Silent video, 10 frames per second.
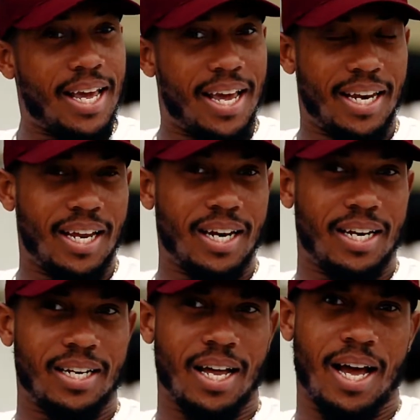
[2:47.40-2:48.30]
In
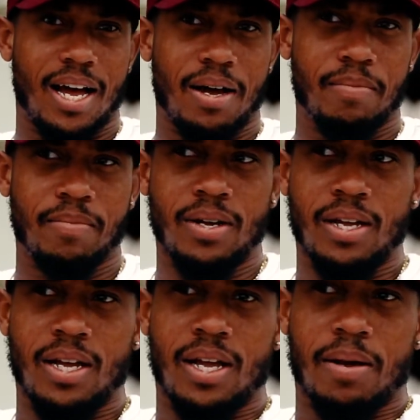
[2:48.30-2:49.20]
England,
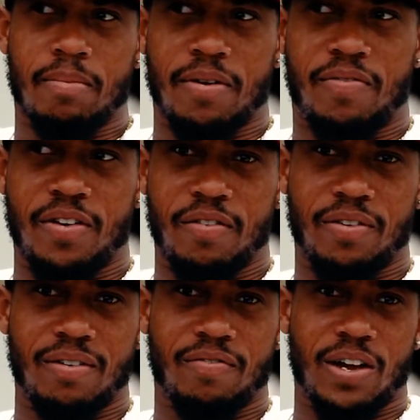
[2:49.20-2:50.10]
my
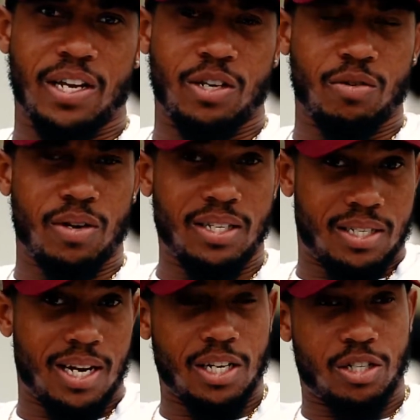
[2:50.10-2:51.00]
favorite venue,
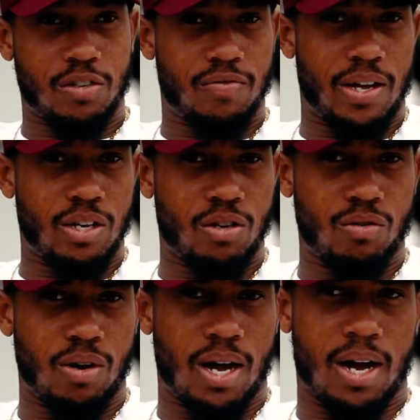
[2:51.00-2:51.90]
international
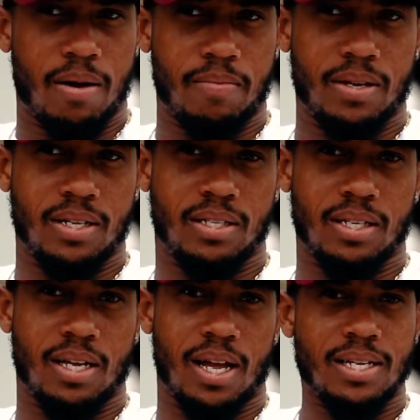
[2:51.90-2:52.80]
venue,
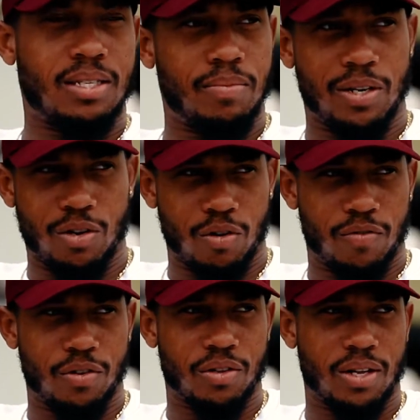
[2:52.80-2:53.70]
has to be the
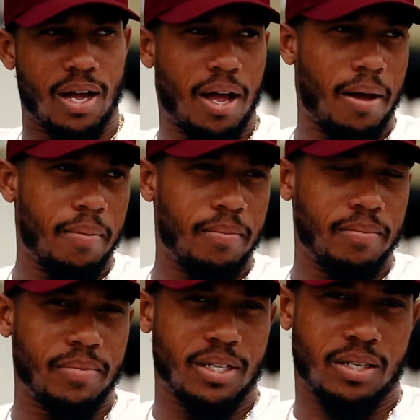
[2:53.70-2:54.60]
Oval.
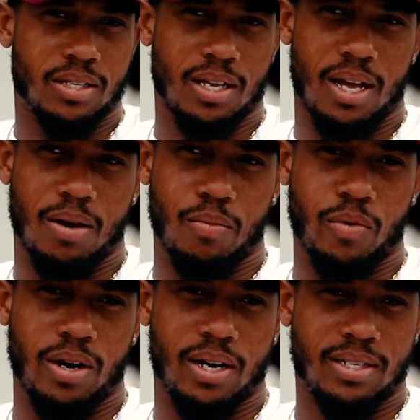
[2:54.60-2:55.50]
It's
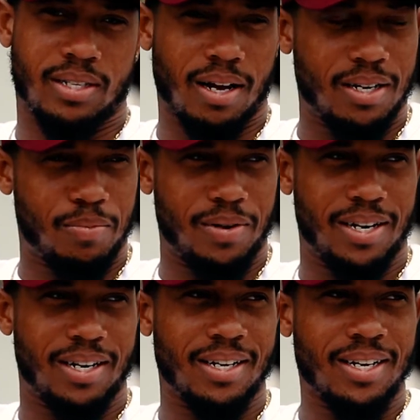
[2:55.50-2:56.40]
where I started
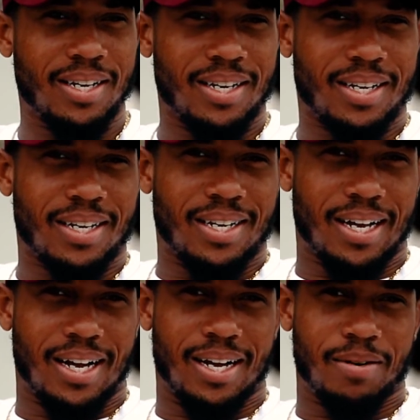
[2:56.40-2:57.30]
playing
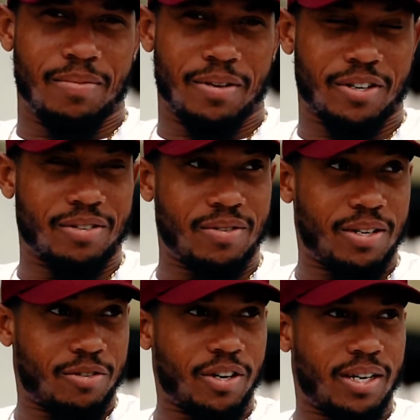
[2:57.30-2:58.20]

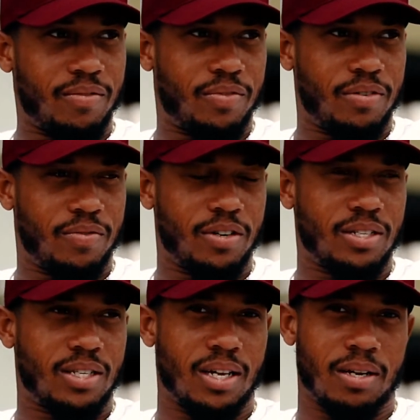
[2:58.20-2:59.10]
in cricket for the
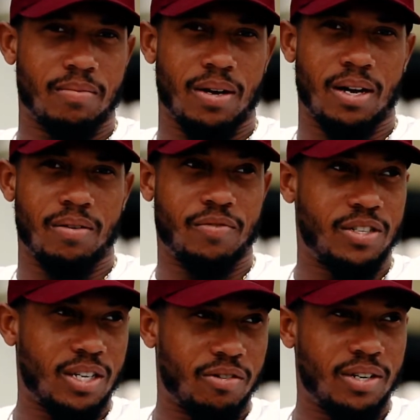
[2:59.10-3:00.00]
first time for
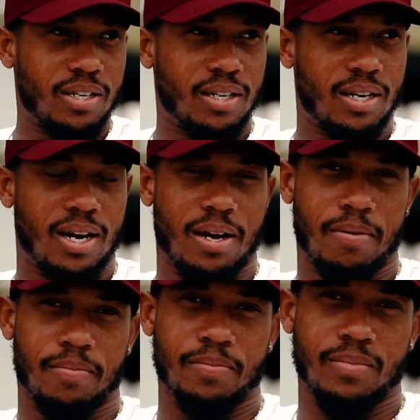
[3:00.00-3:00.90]
Surrey,
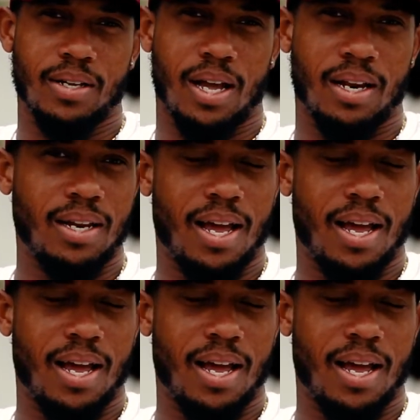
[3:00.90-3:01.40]
and